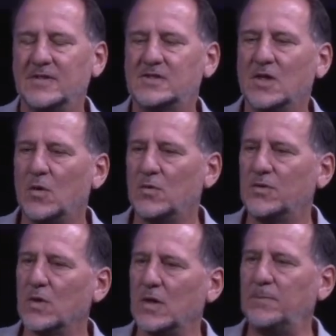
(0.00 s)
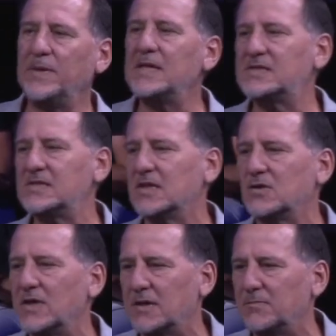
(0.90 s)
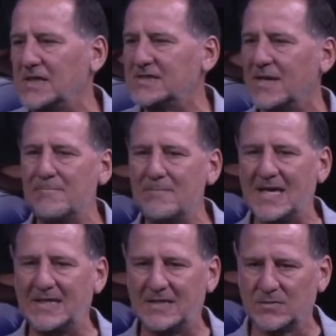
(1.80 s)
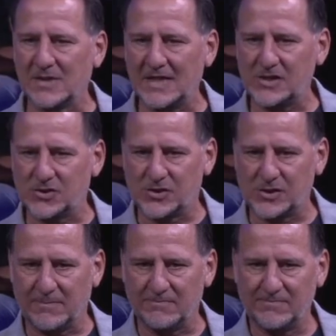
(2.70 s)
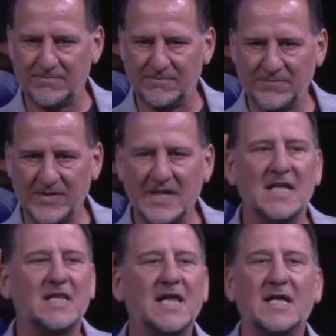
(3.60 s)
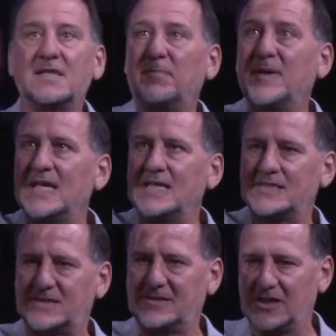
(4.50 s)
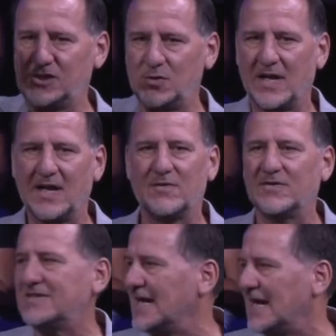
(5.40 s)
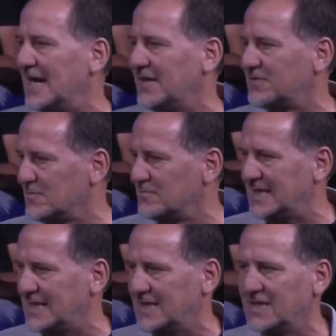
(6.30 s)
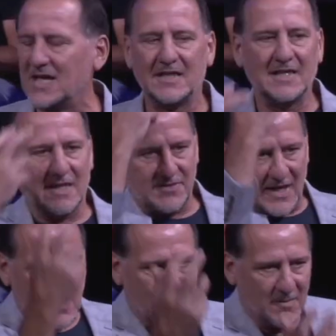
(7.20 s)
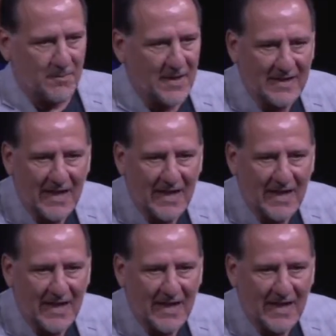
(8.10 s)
So the word peace in the Greek means a mended relationship. Let the peace that you have with God through me, let that come upon